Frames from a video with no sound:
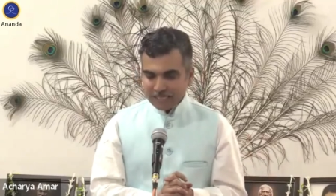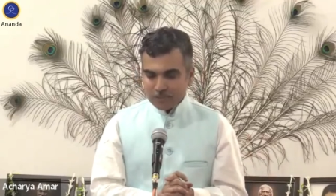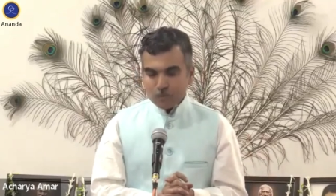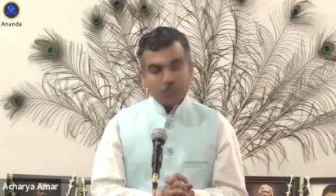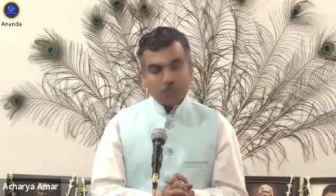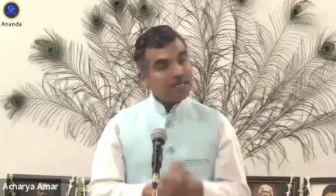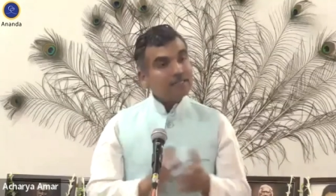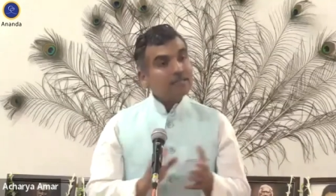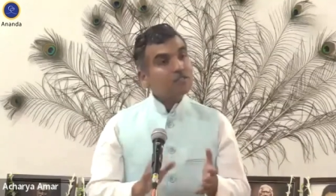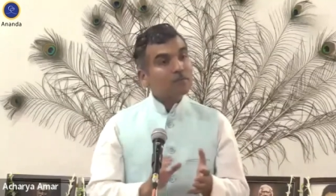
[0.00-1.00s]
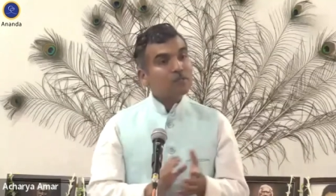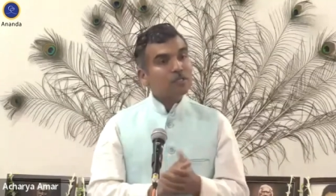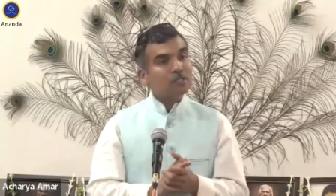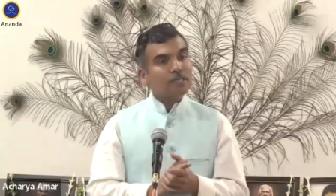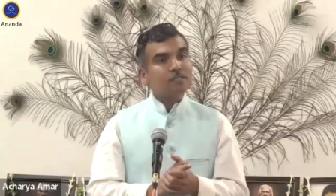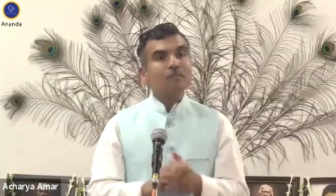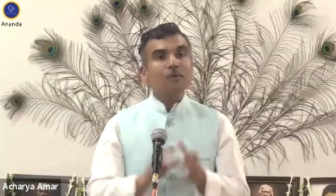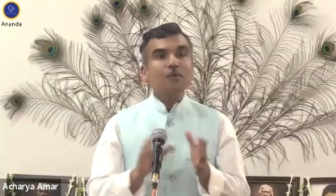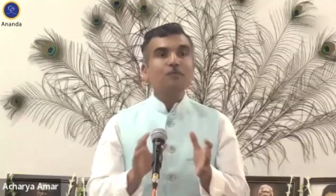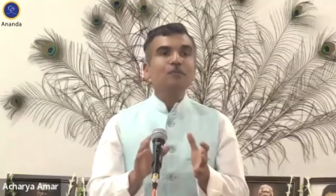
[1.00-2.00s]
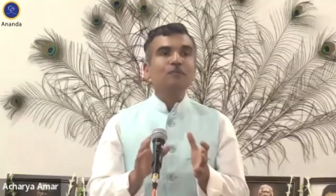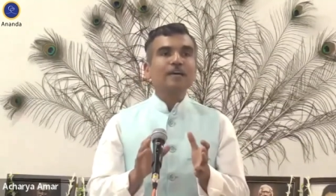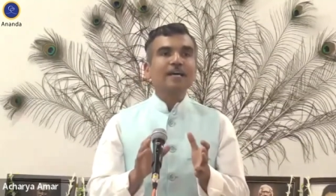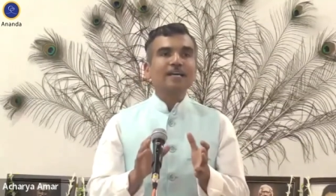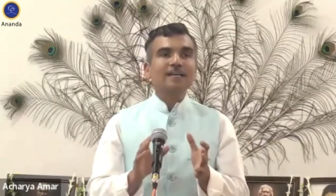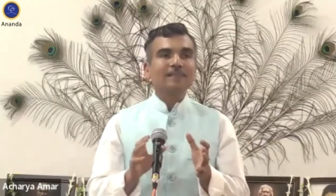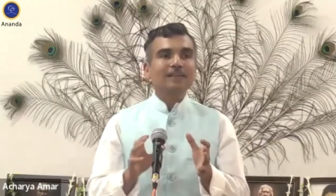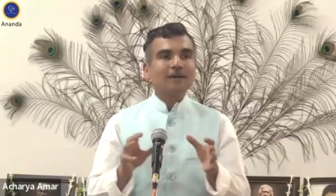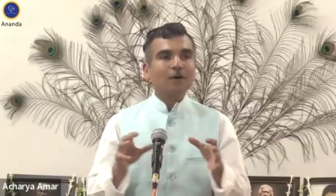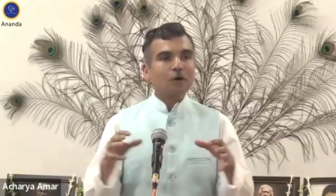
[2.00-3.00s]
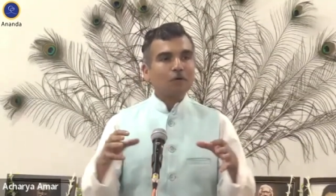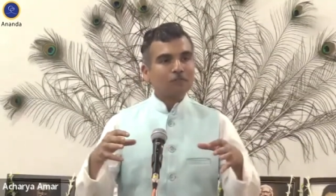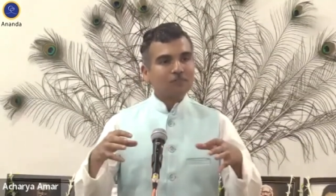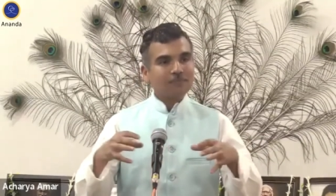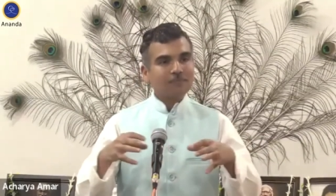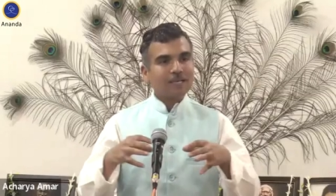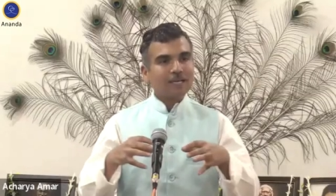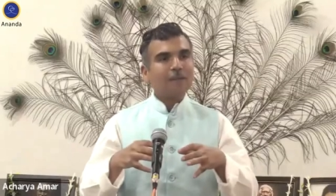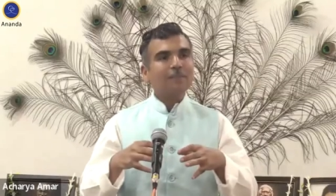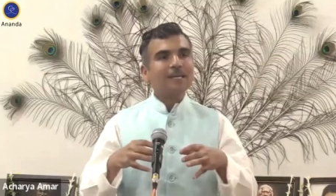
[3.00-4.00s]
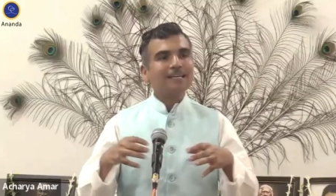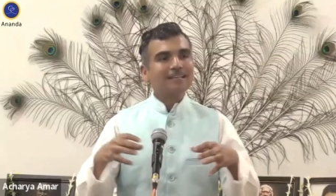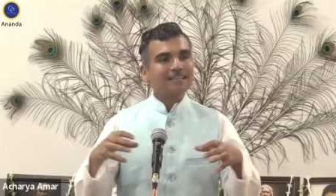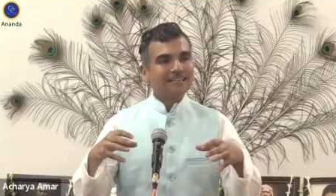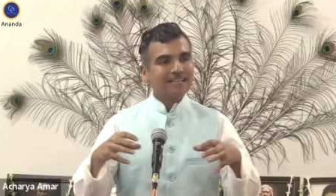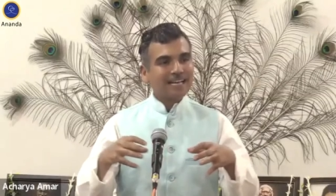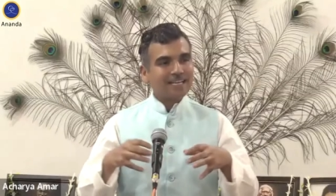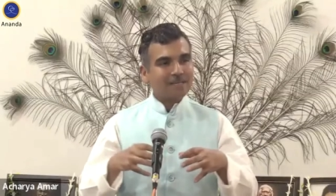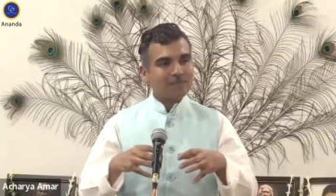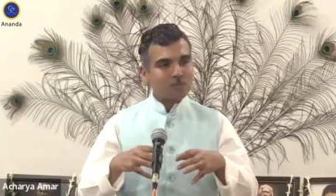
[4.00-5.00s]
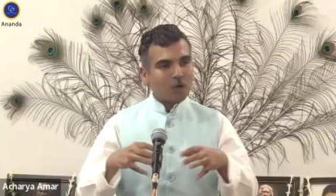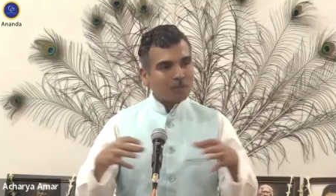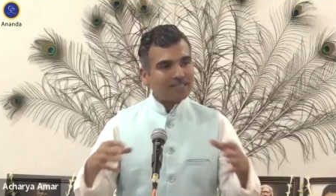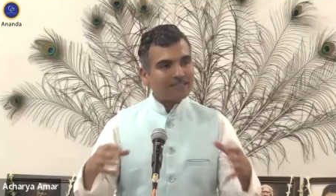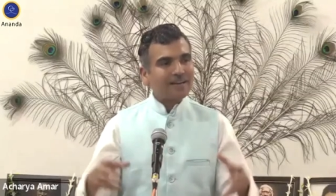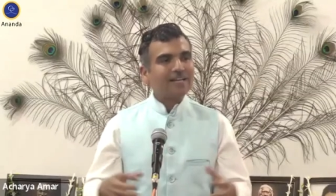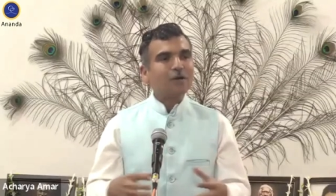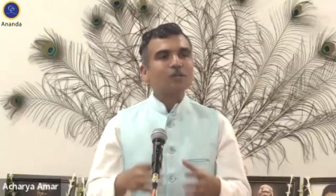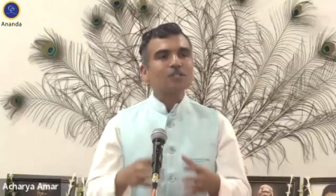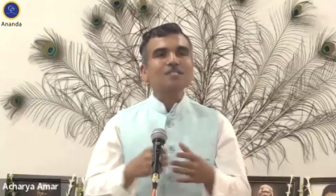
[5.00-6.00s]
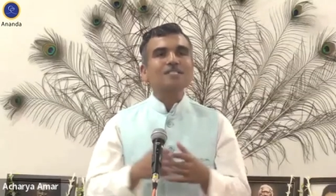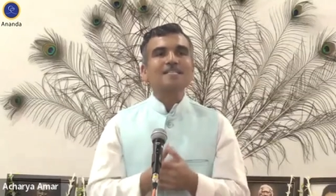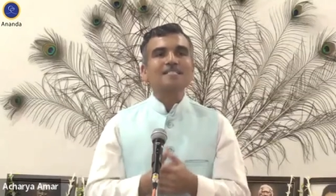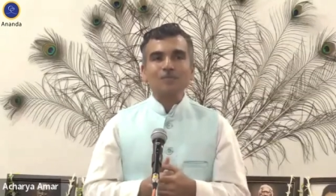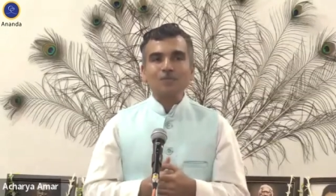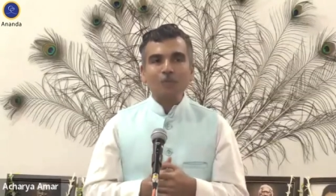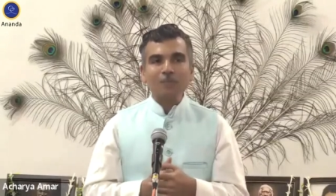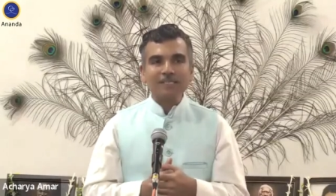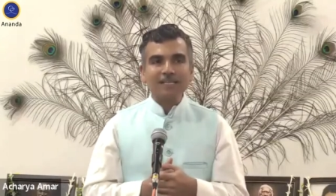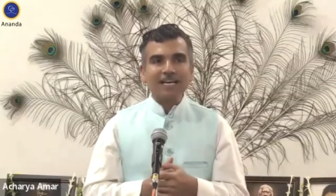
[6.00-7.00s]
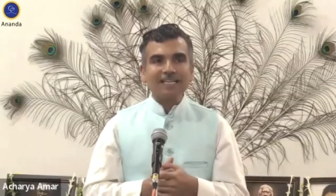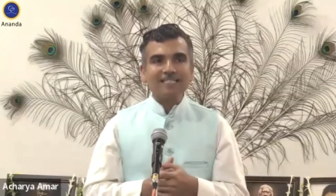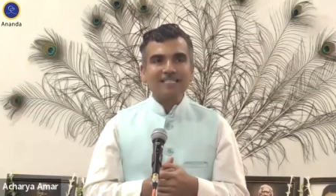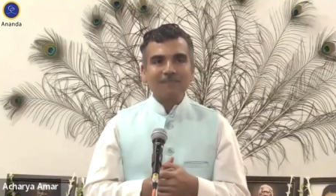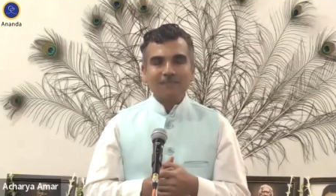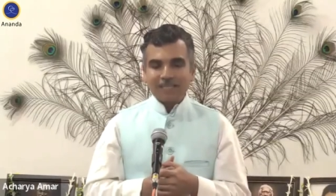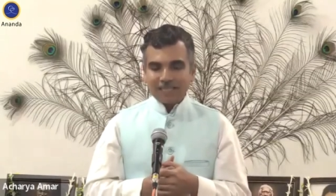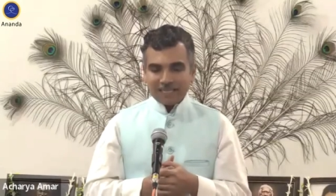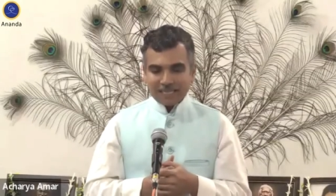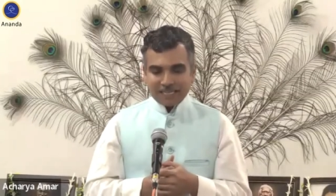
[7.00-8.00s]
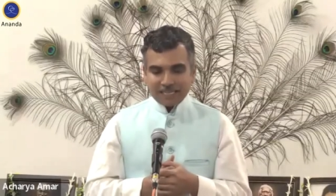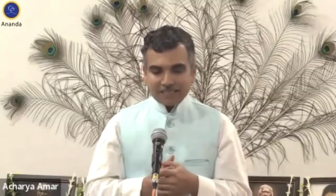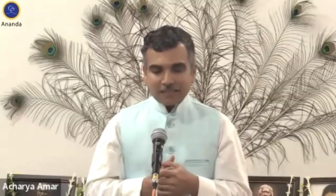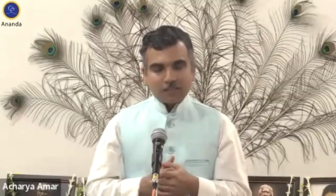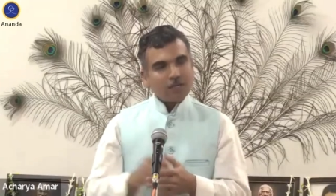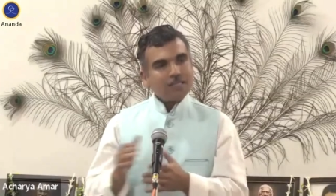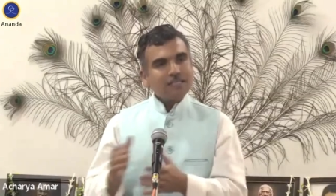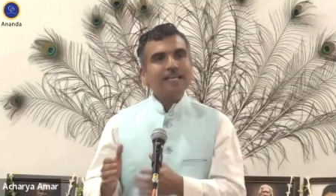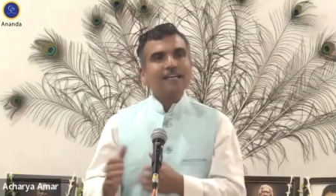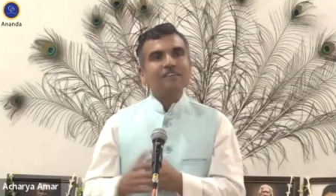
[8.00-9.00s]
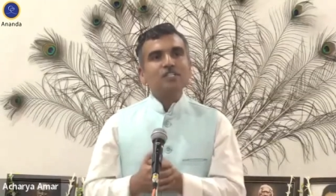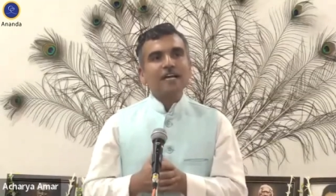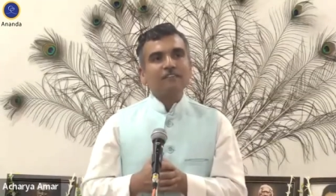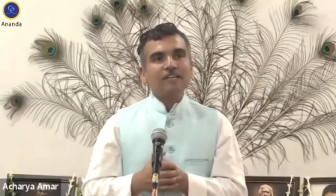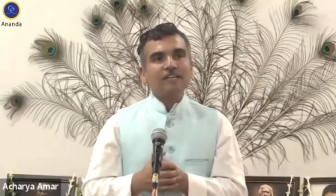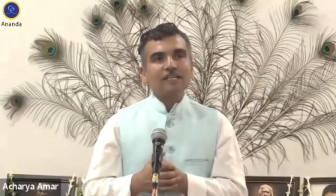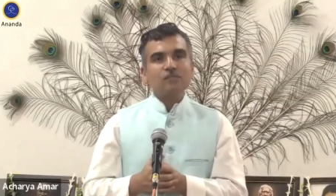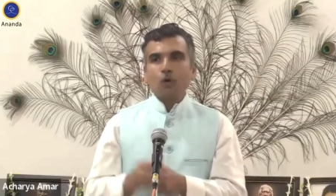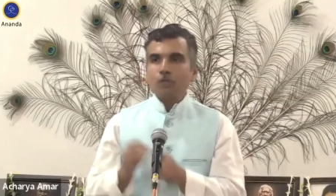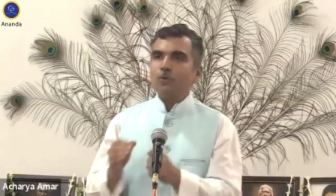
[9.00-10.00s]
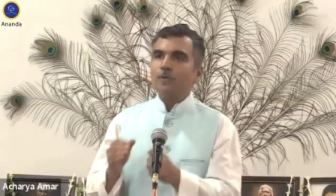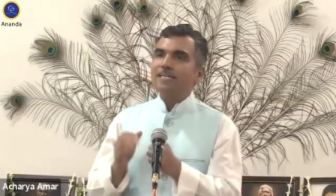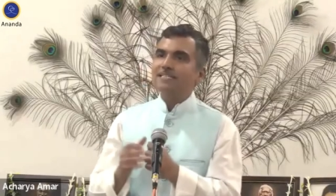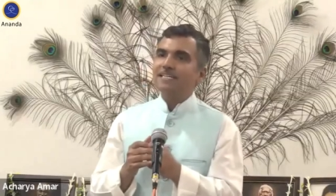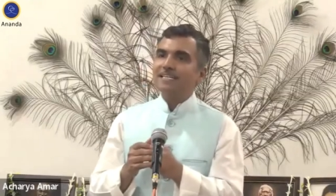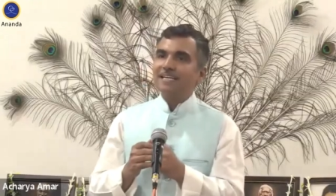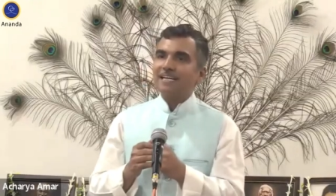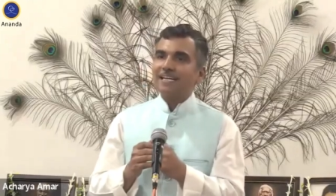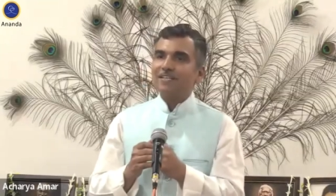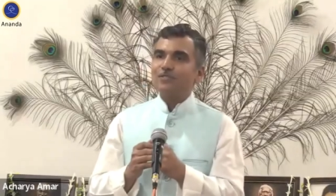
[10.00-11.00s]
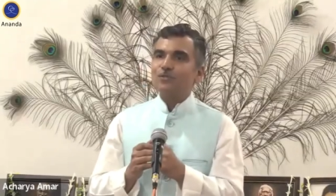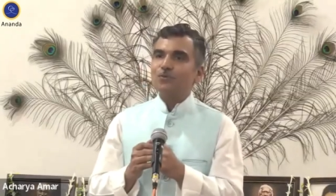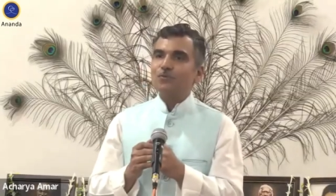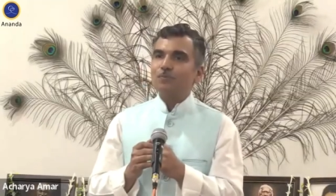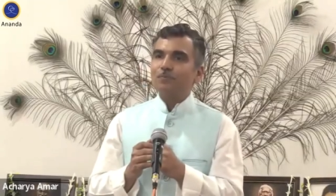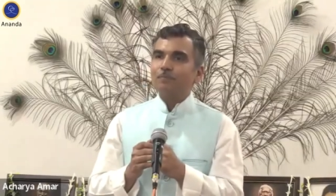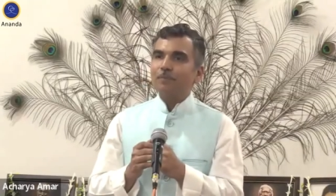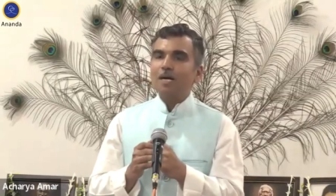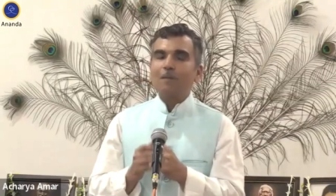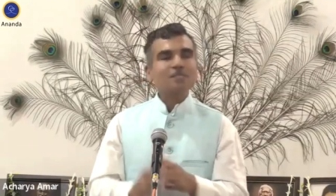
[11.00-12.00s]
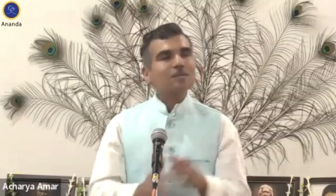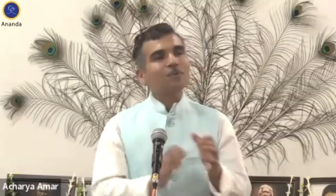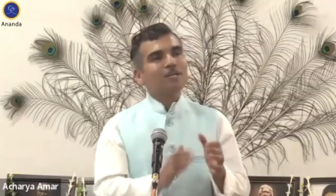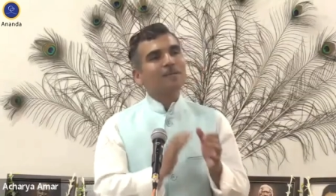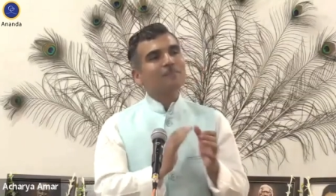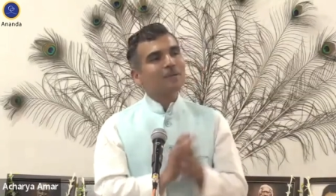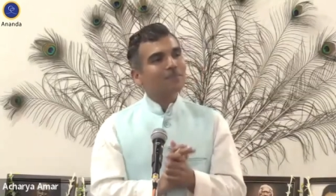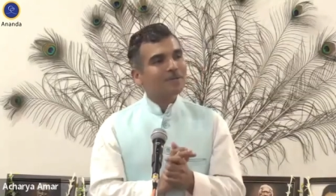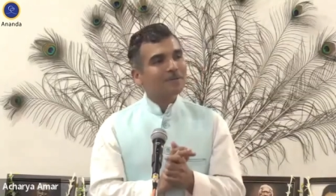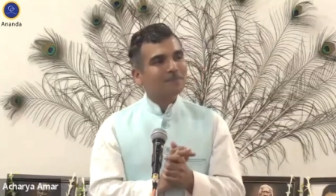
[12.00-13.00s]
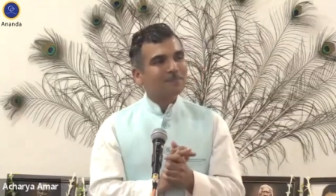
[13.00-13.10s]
So studying the scripture is a beautiful way of coming and absorbing the right consciousness, absorbing the light. The third thing, which I feel is also easy, is to become a supporting member,